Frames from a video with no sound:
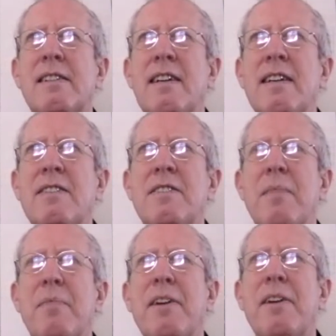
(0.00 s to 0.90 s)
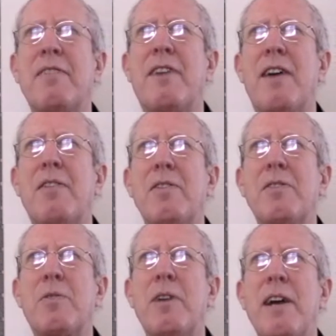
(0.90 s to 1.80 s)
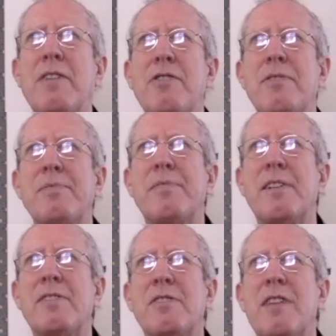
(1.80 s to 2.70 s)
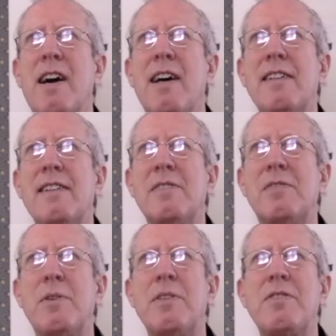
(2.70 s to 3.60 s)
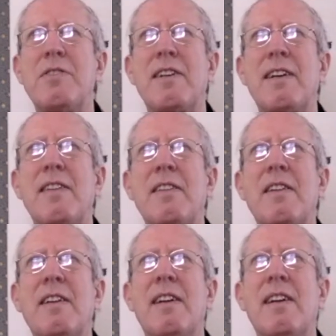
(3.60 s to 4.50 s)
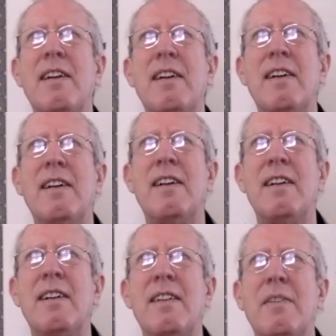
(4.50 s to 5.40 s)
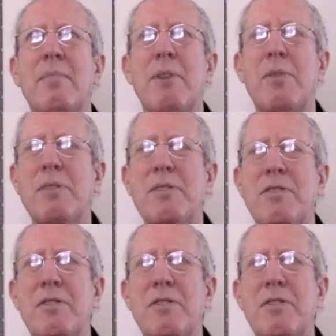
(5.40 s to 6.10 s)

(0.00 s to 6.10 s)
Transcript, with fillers: is something of our own creation. It's not intrinsic in the moments